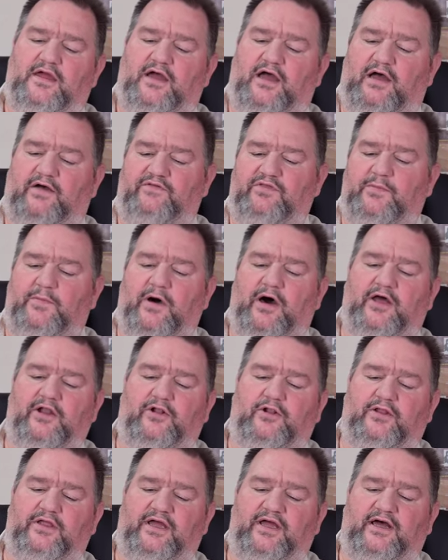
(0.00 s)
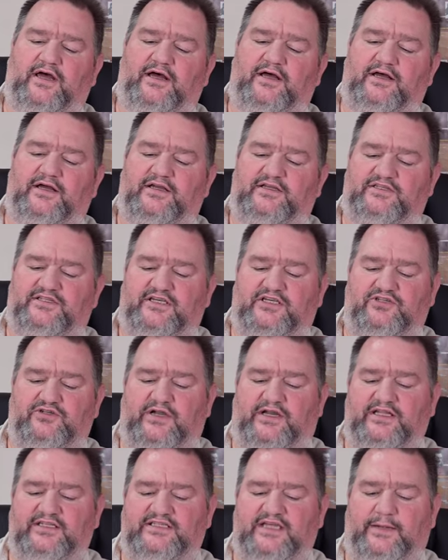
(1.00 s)
of the model, uh, a
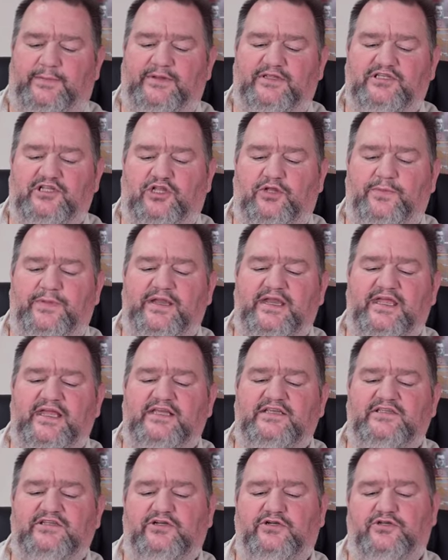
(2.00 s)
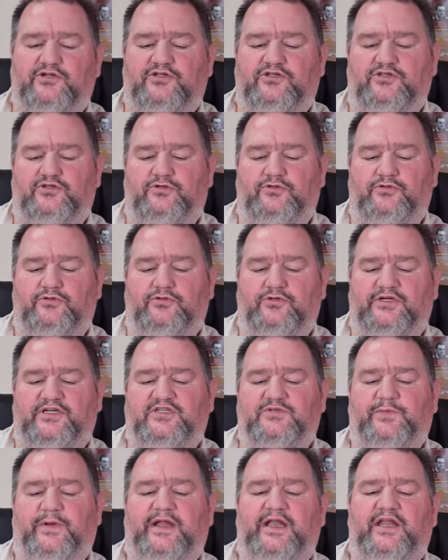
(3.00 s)
six-stranded segment, it's a little bit easier to
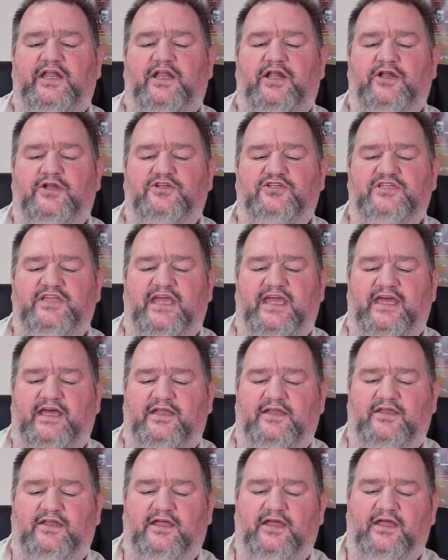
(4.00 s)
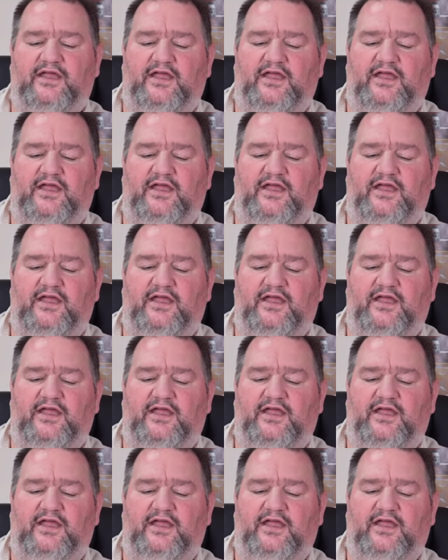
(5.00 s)
explain and understand.